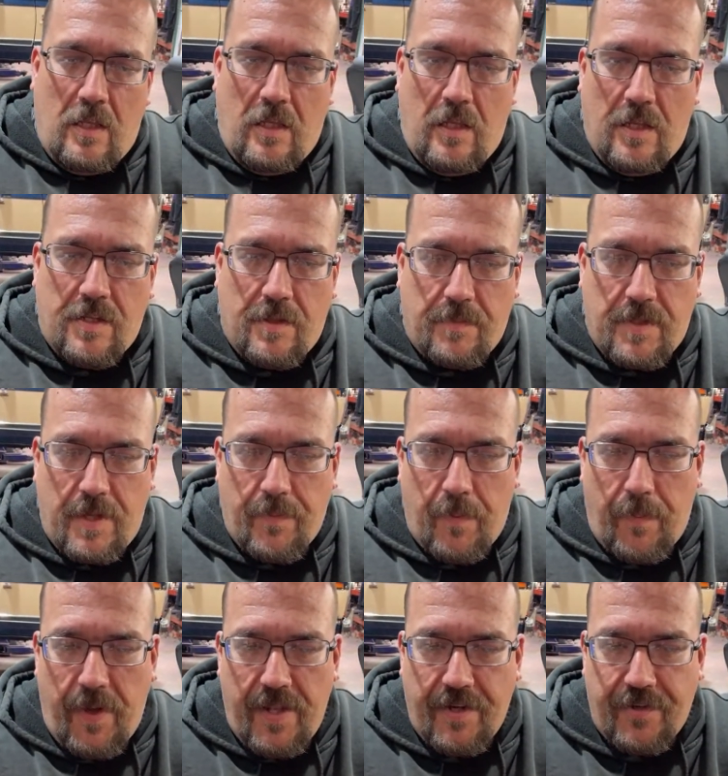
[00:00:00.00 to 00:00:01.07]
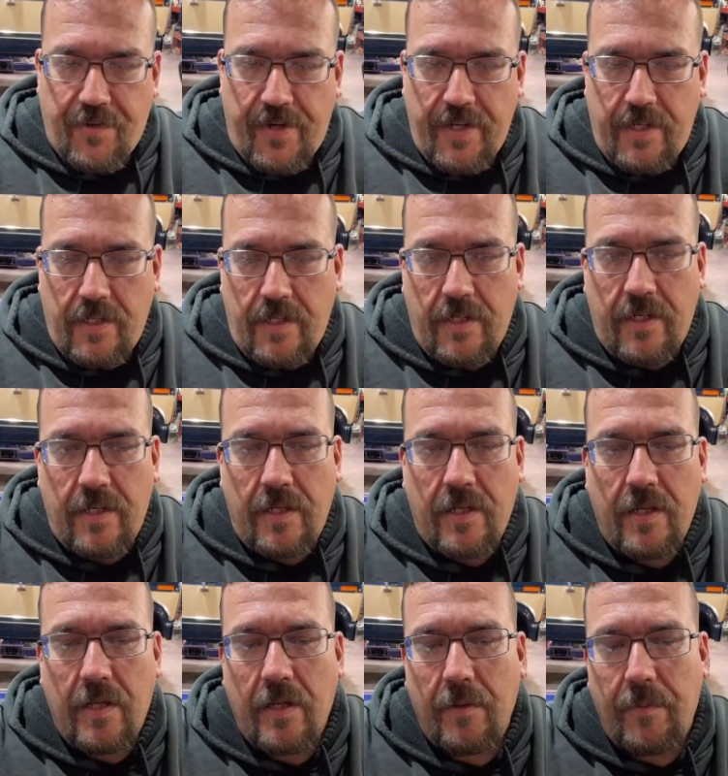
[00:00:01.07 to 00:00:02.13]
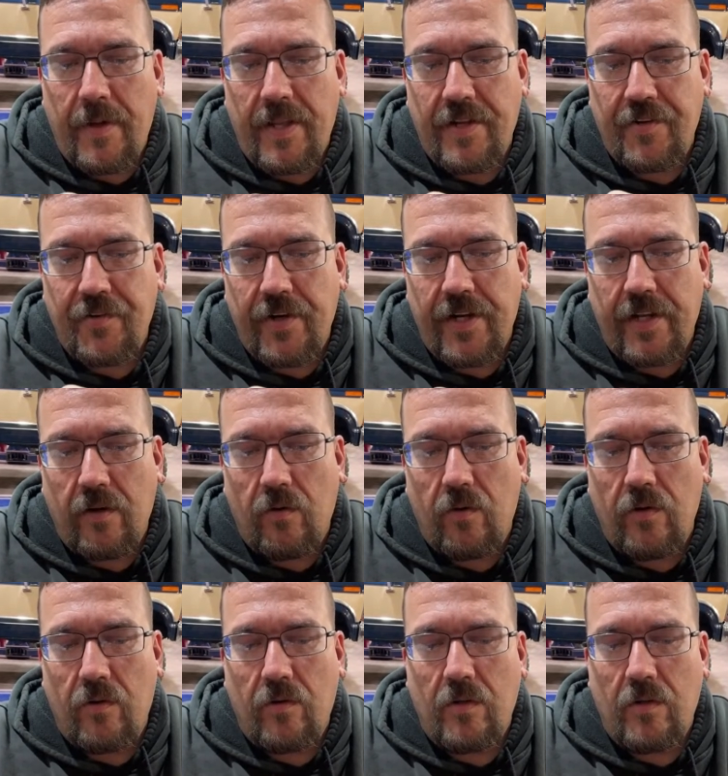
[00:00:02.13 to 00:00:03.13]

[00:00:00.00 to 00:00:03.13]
some type of penetrating oil